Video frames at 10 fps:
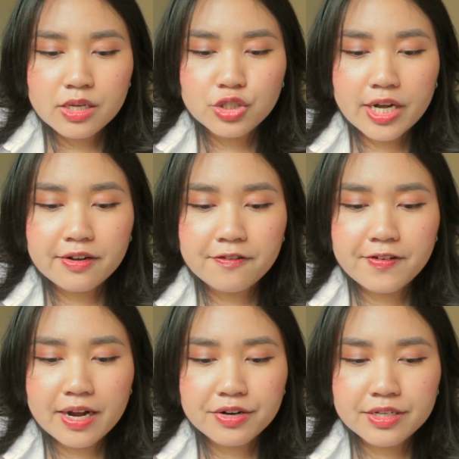Jack
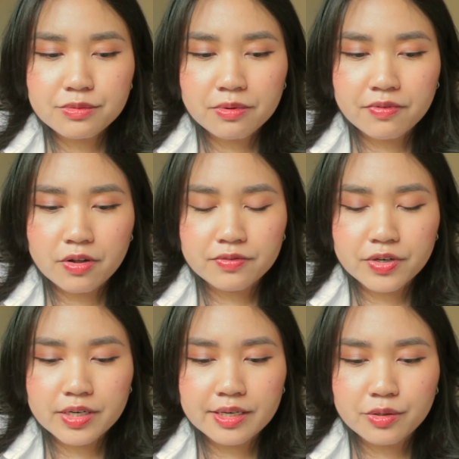fired his
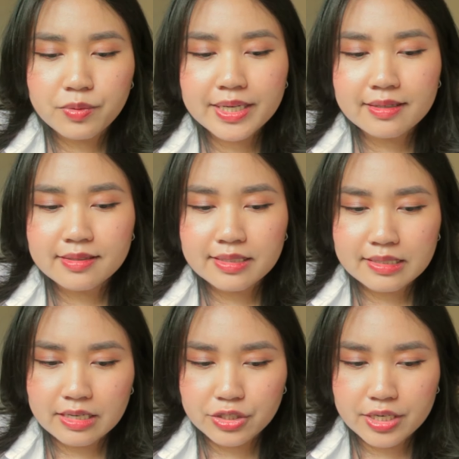revolver in quick
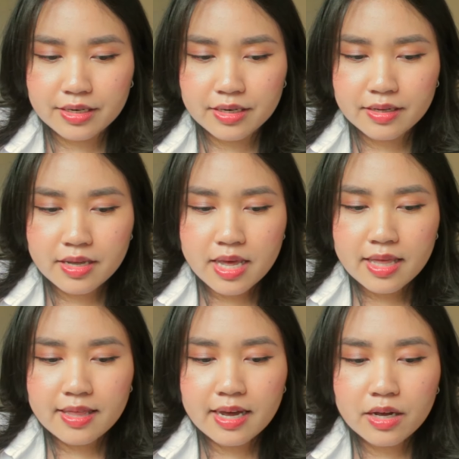succession.
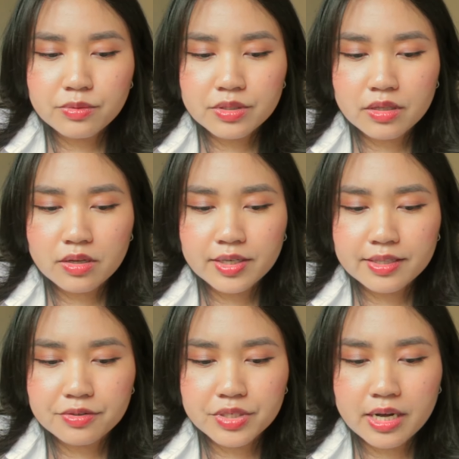The hound clawing
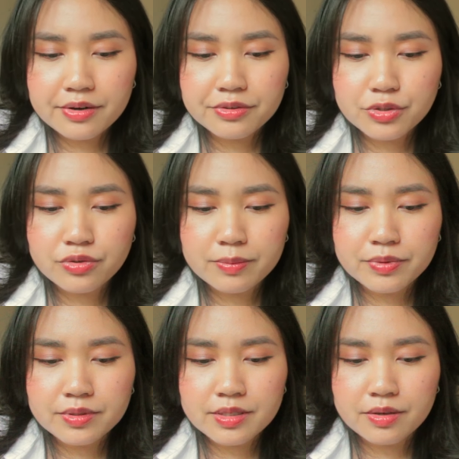at their tires
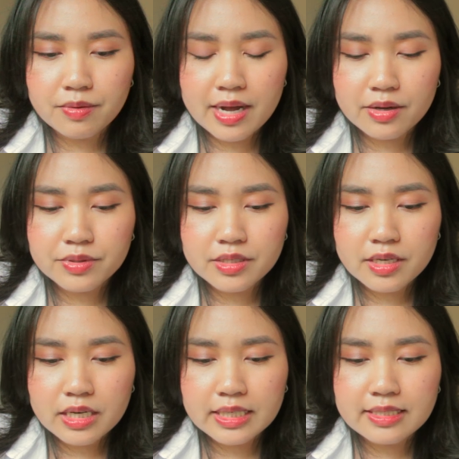crumpled to the ground.
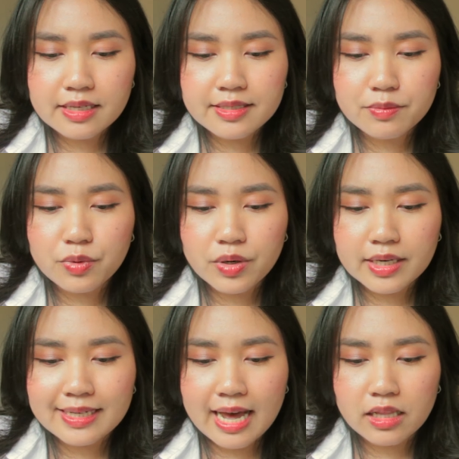A dozen
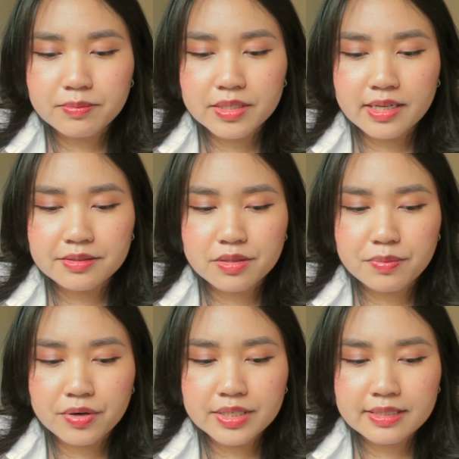more galloped against the
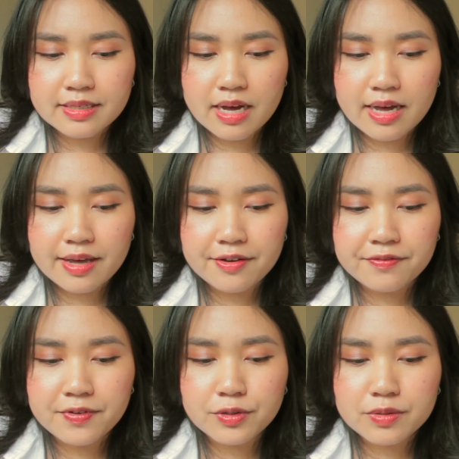burning sky,
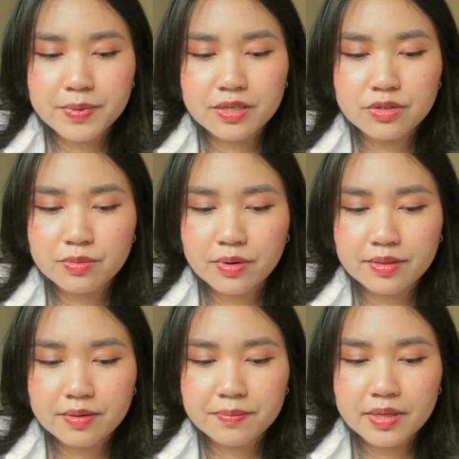full speed
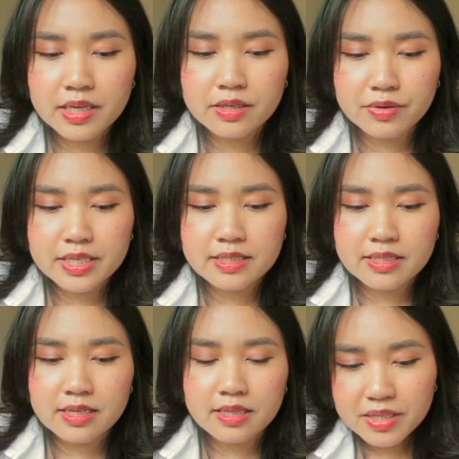toward them. He grit his
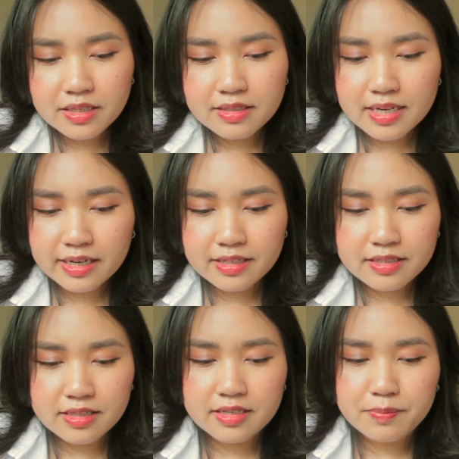teeth. The things that I did
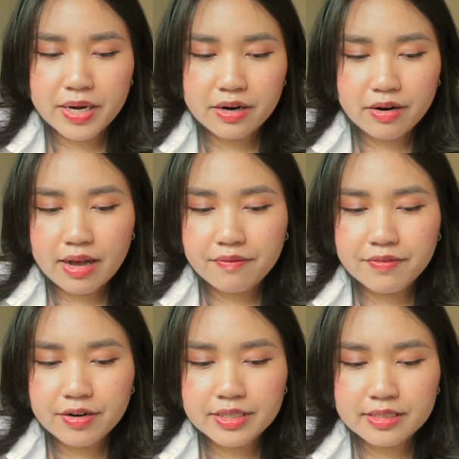to this paragraph,
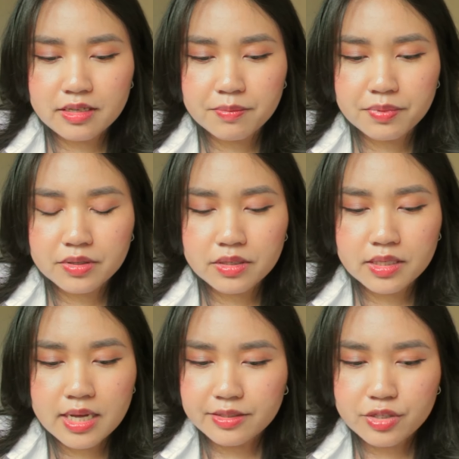very
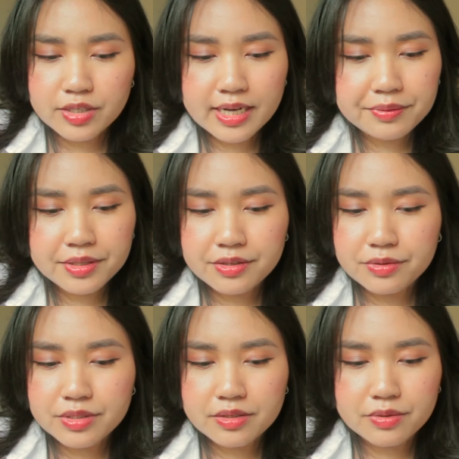simple. I took out the
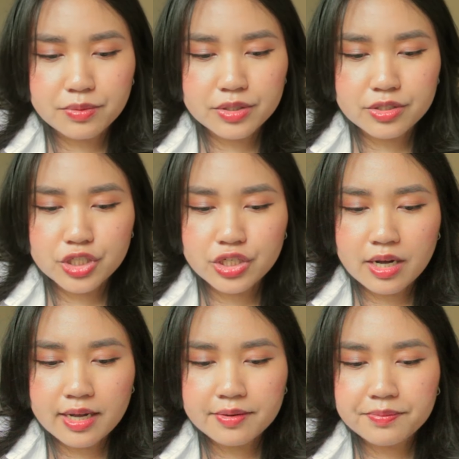use of the word shot.